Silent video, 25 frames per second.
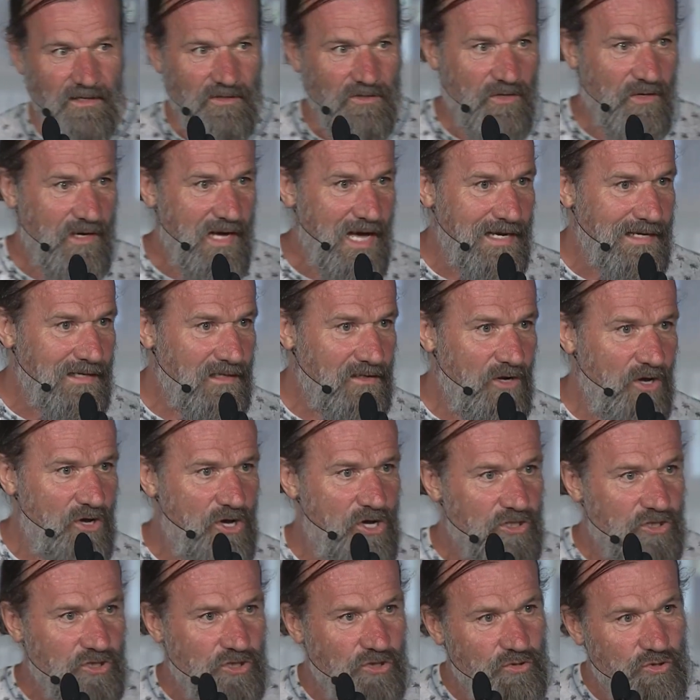you got to
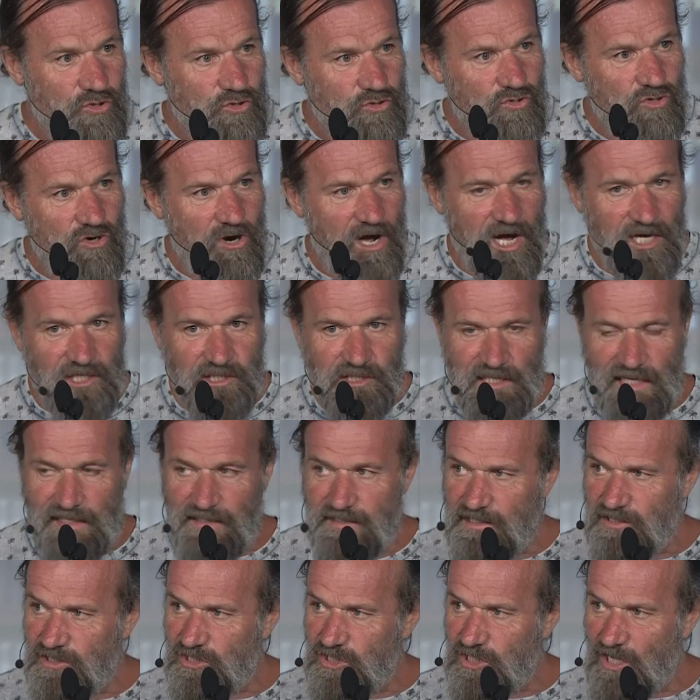learn to trust, and
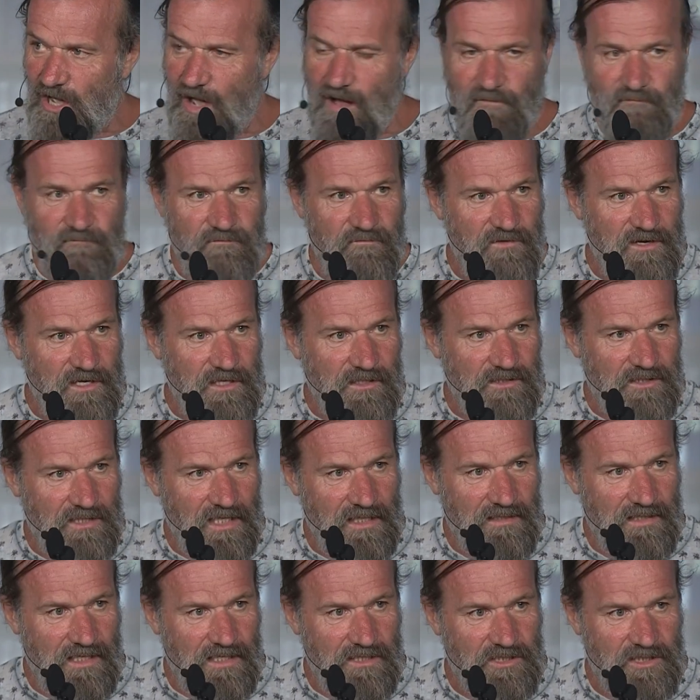this confidence
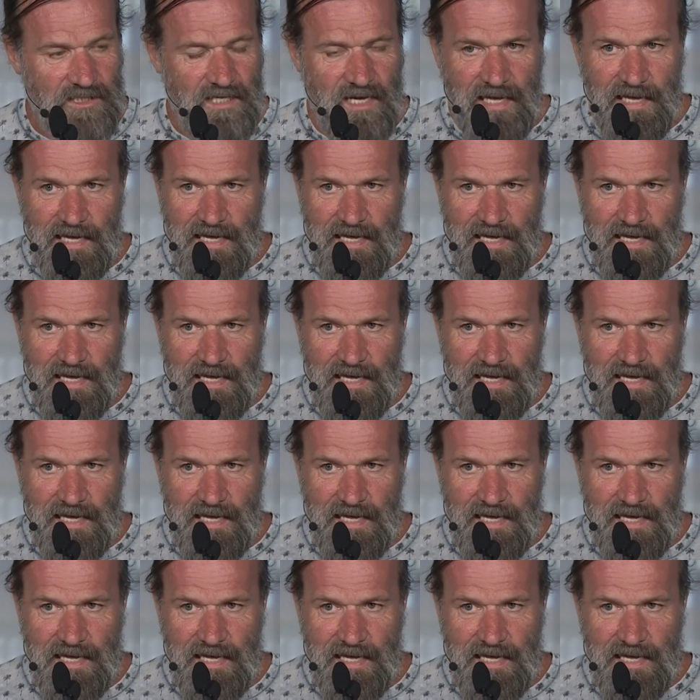and this